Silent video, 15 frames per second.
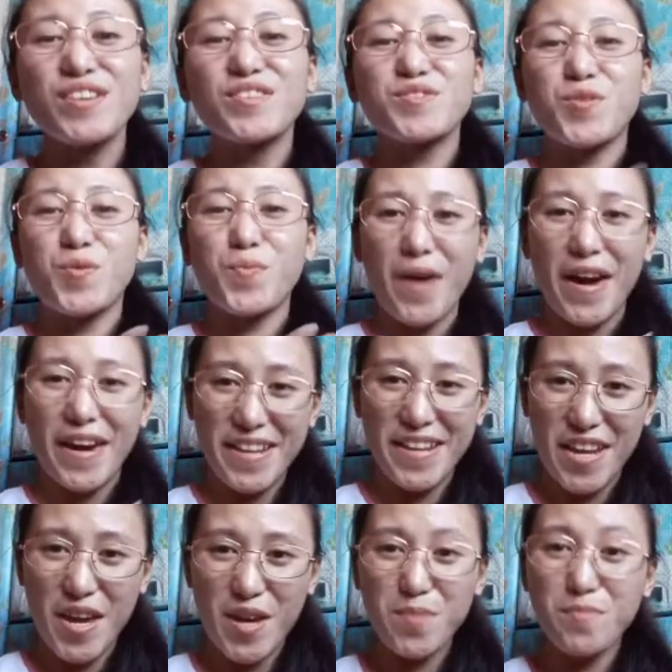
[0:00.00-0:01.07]
So my
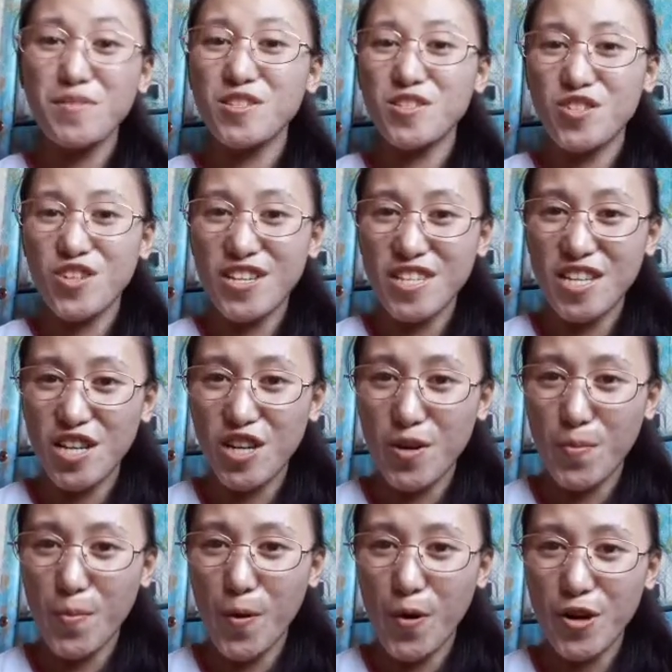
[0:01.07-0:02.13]
name is Jocelyn
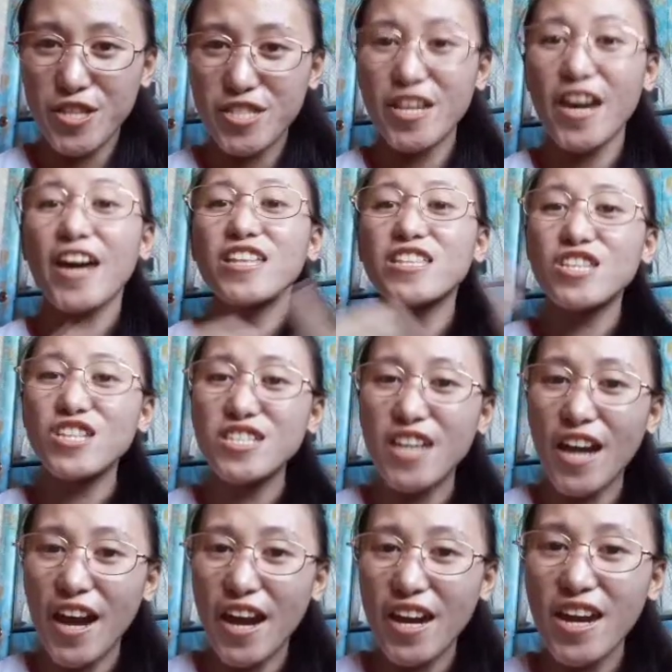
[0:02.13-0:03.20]
Navarta, and
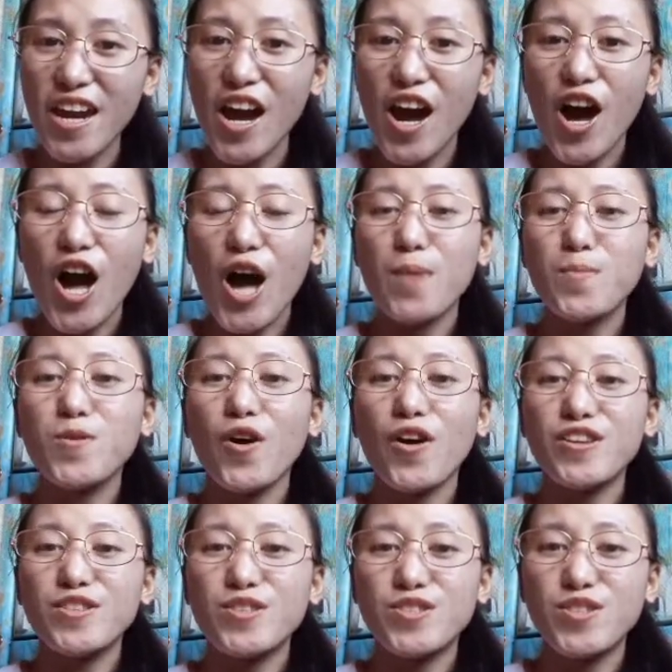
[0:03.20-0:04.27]
today I'm
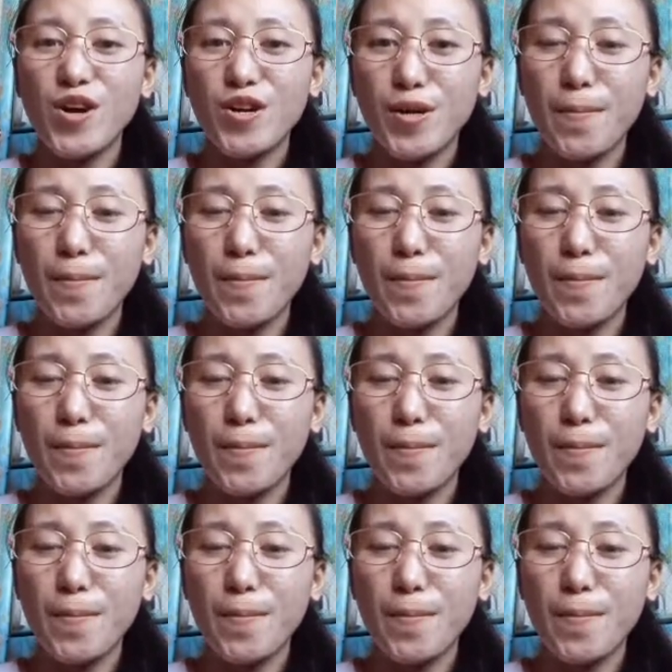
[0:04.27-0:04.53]
going to talk